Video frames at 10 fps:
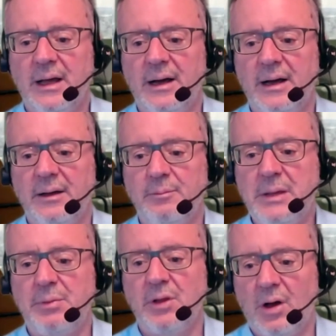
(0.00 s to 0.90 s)
uh,
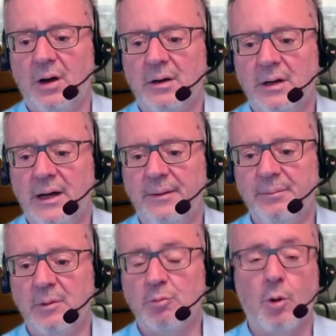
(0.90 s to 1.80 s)
people are
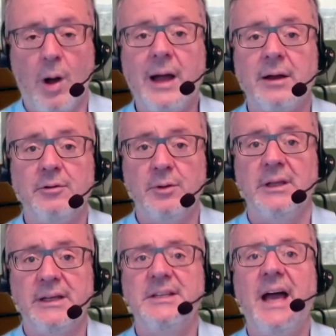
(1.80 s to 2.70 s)
um, required
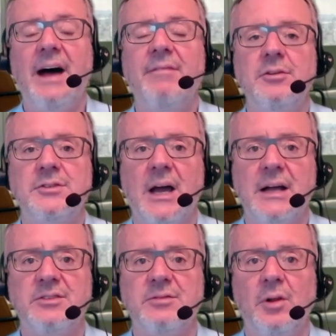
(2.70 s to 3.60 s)
really to have those
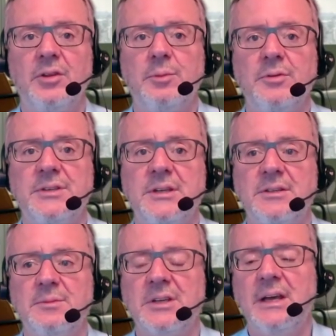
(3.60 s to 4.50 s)
kinds of multiple
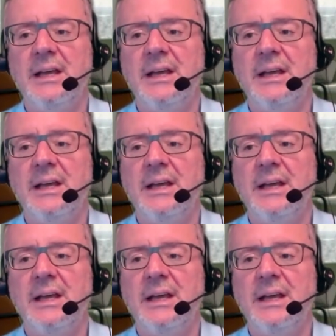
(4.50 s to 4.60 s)
systems.